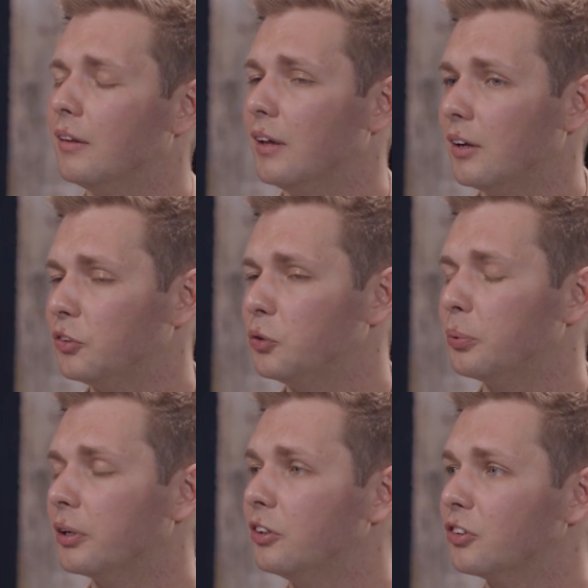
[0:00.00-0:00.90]
That is
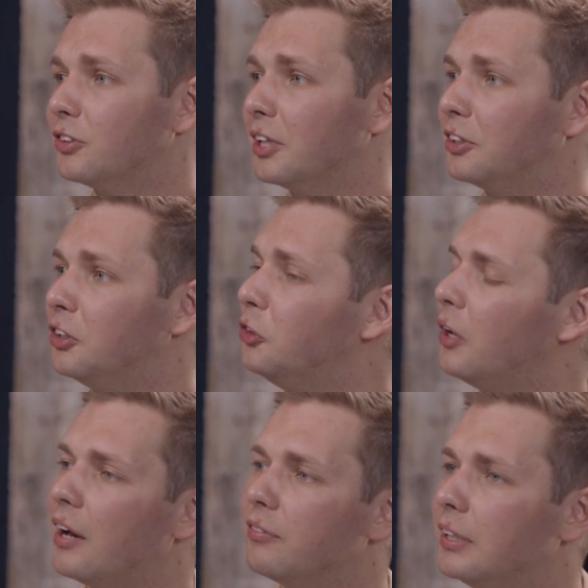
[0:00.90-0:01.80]
super interesting. Did
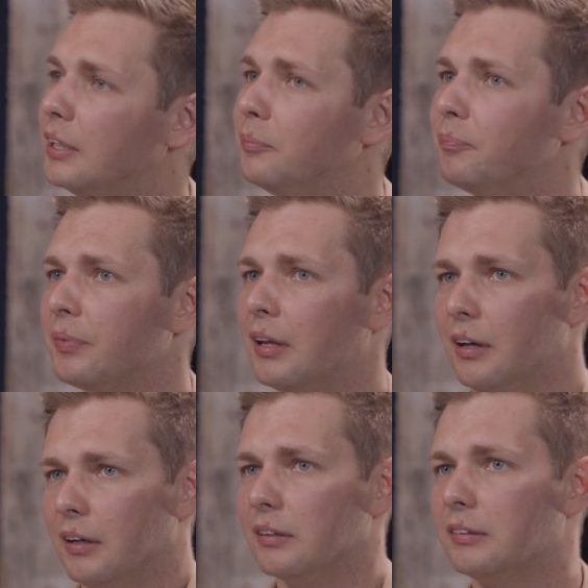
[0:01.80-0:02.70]
you have any,
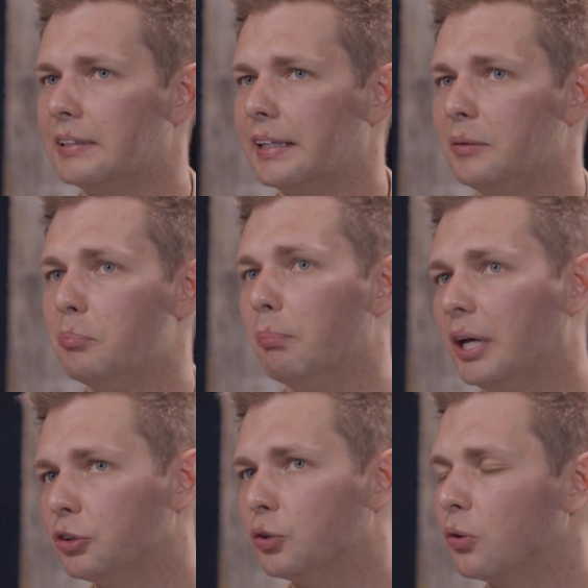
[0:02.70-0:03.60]
let's say,
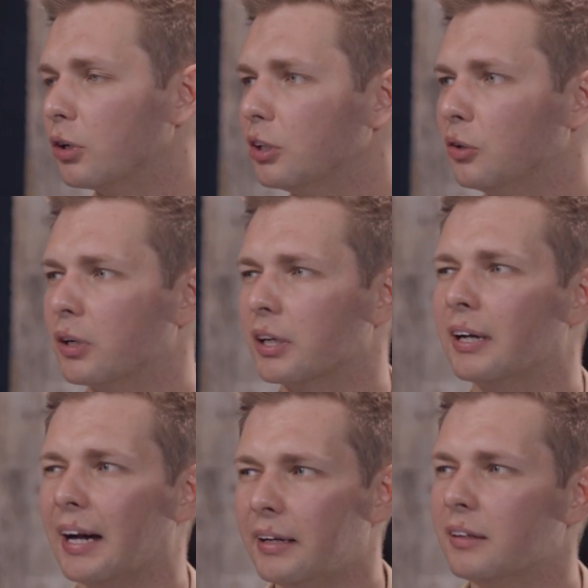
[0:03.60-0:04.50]
mentor or
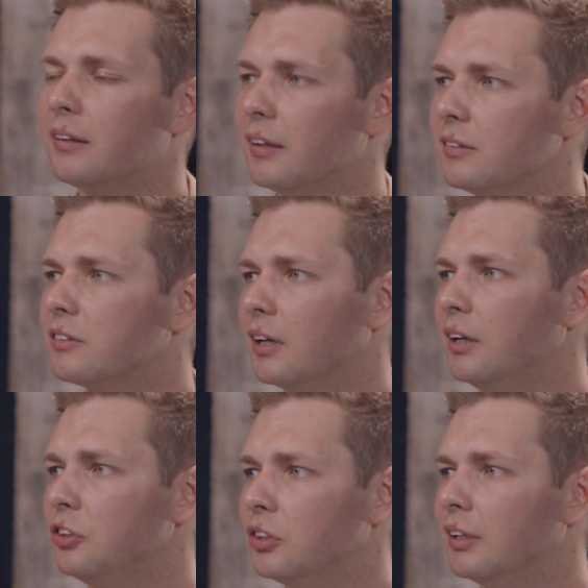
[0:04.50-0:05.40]
guide at that
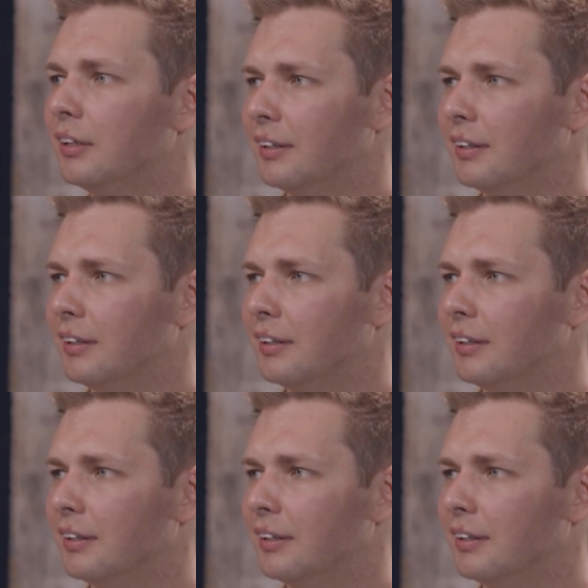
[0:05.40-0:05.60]
stage